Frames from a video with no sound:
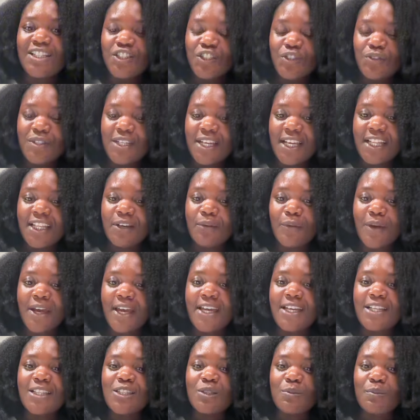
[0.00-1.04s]
do daily
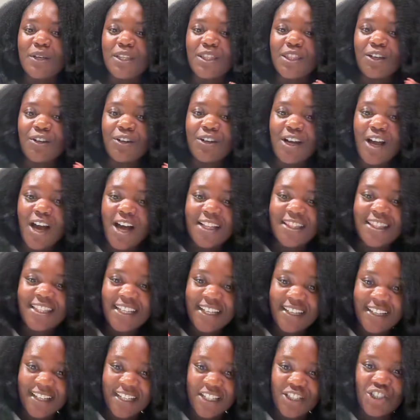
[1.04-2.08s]
weighings, but they're not the
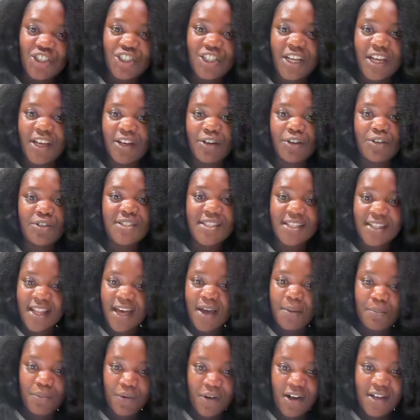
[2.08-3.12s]
initiators in
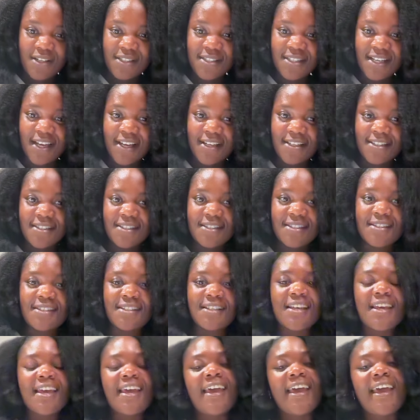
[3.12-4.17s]
that process.
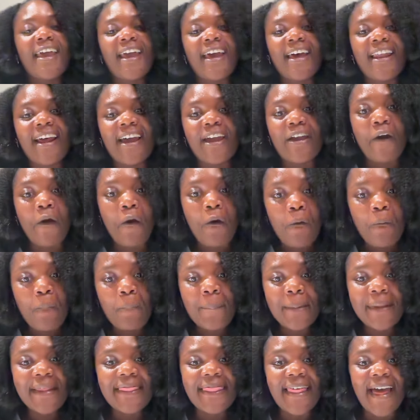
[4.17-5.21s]
And I
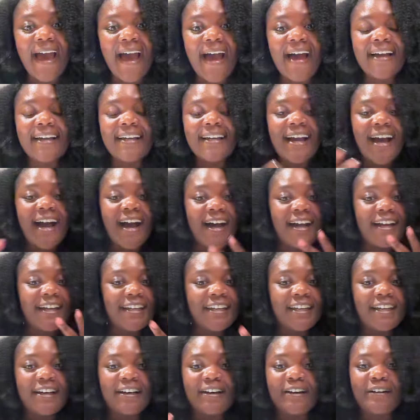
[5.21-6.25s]
hope that
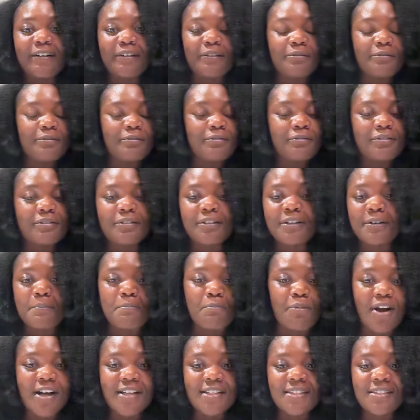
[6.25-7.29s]
kind of
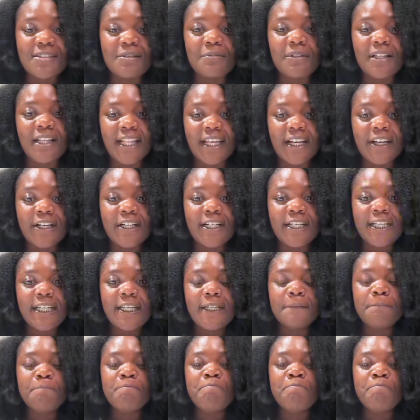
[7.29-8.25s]
brought some clarity.